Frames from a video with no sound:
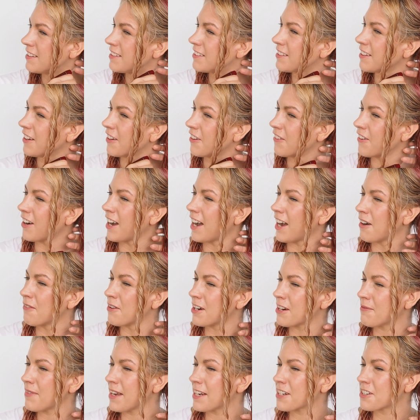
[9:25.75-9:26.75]
So I
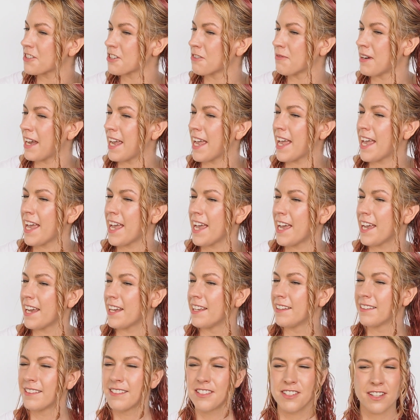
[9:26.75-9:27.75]
want to make sure my hair
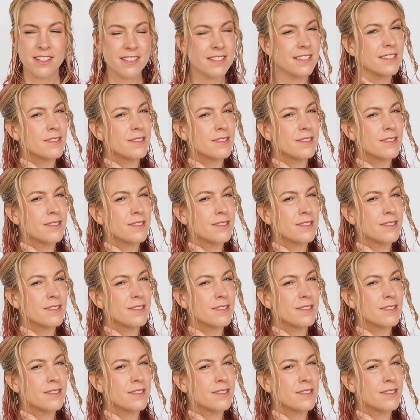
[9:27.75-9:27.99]
is just